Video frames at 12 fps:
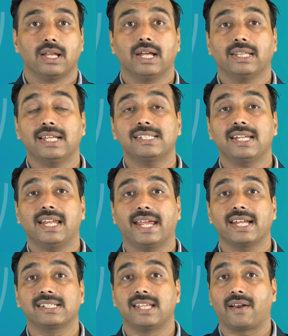This
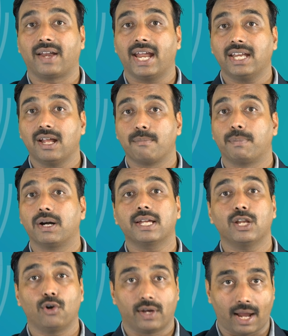indicates the rate per
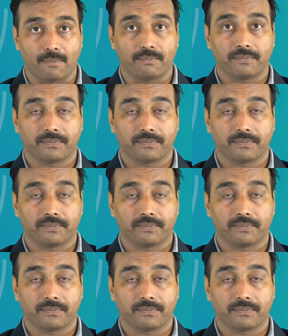kilogram.